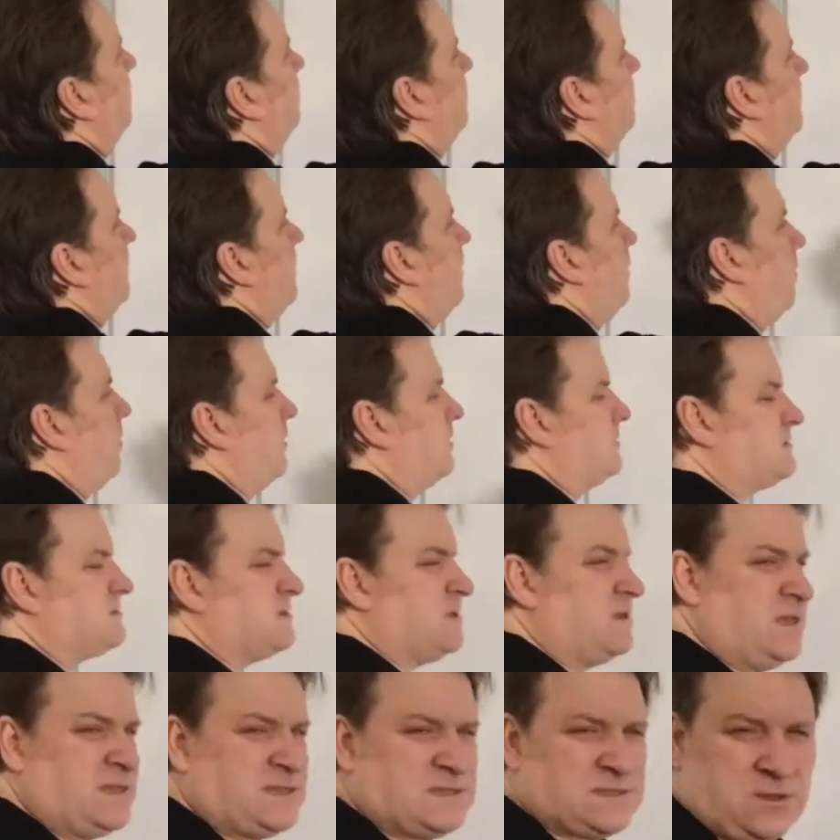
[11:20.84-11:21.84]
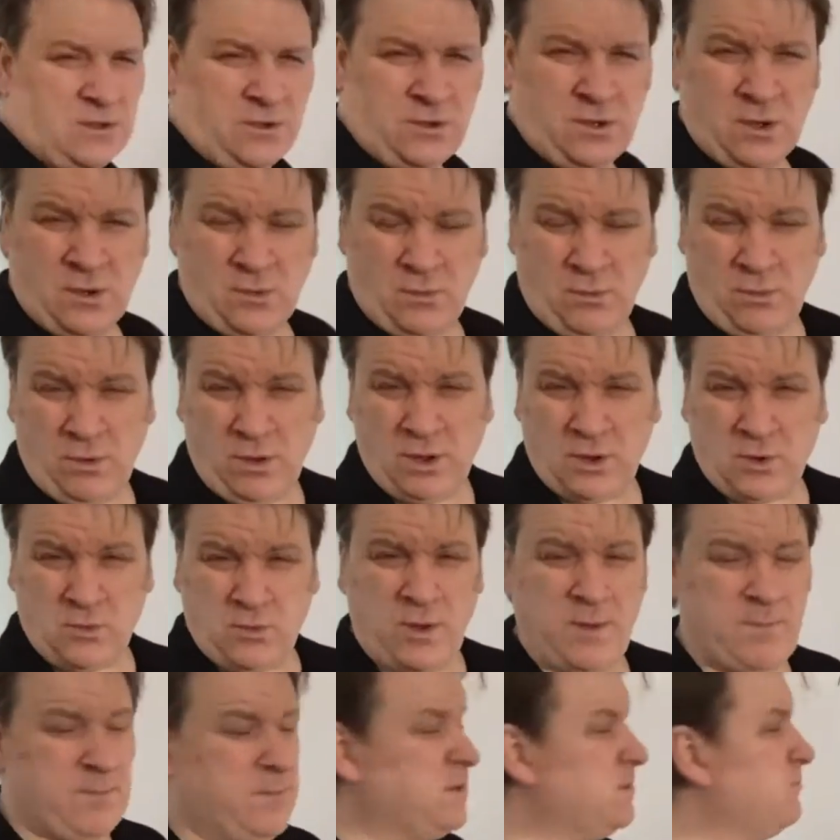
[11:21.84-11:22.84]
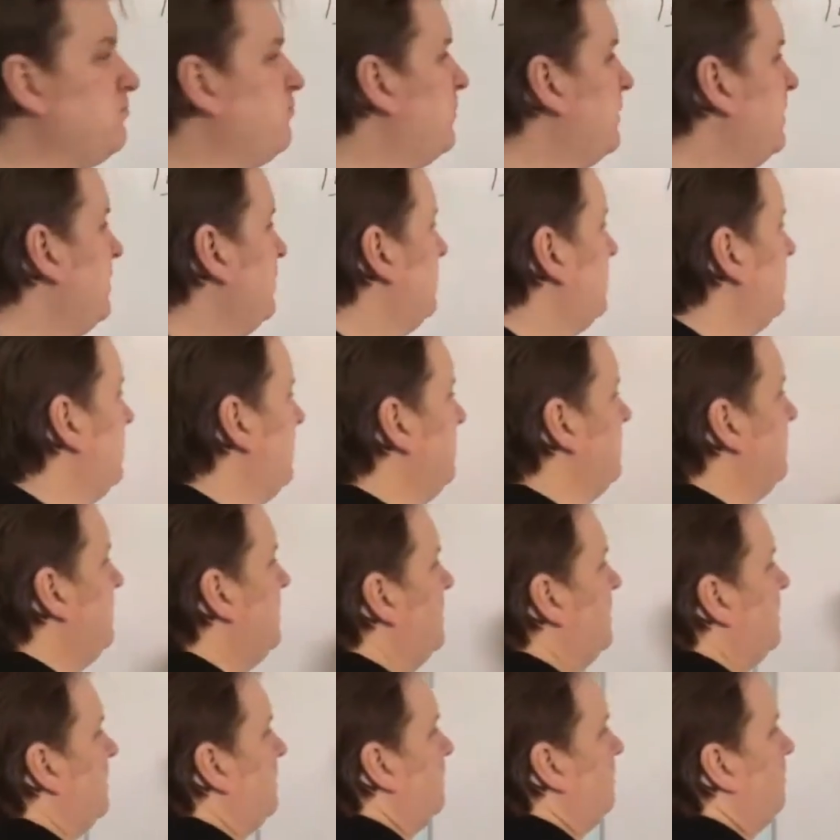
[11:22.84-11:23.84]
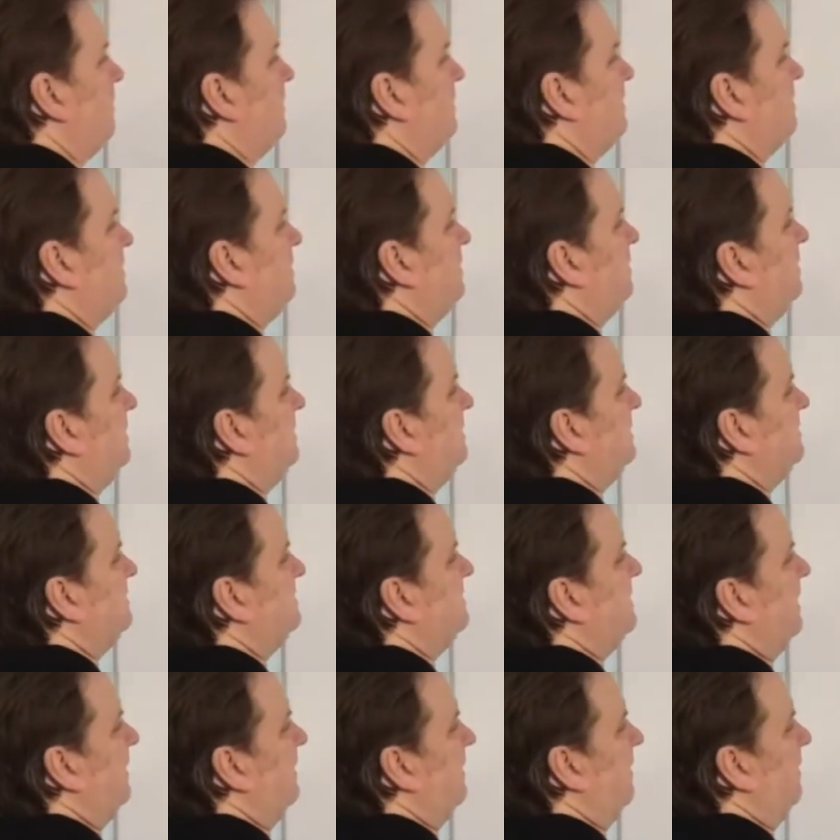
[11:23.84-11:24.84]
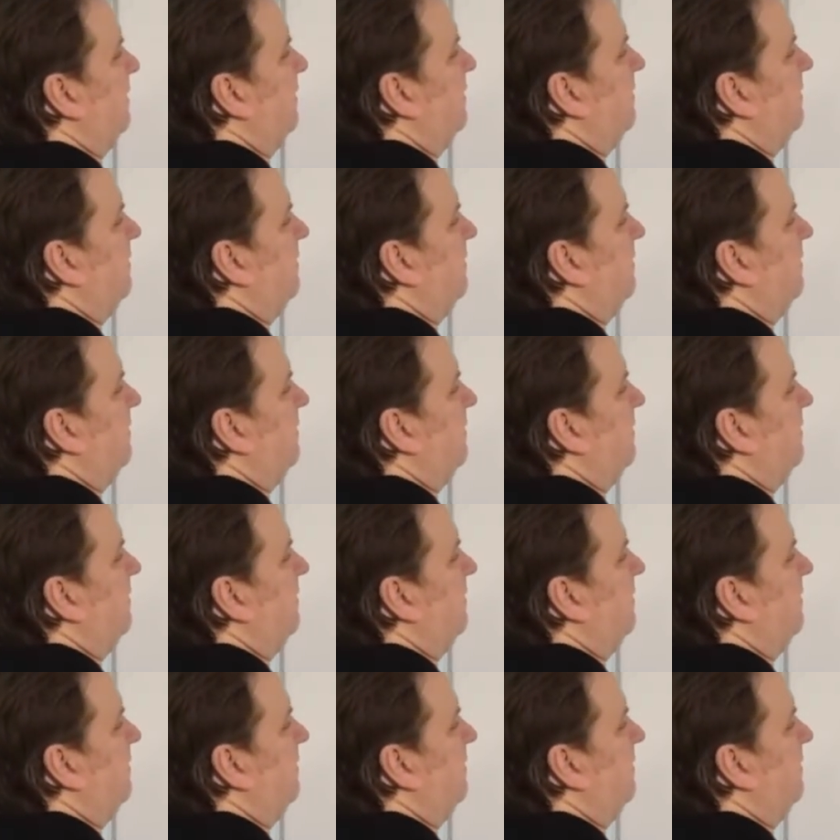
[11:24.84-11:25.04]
All right, so let's look, what equipment will you need? Well, you need a digger.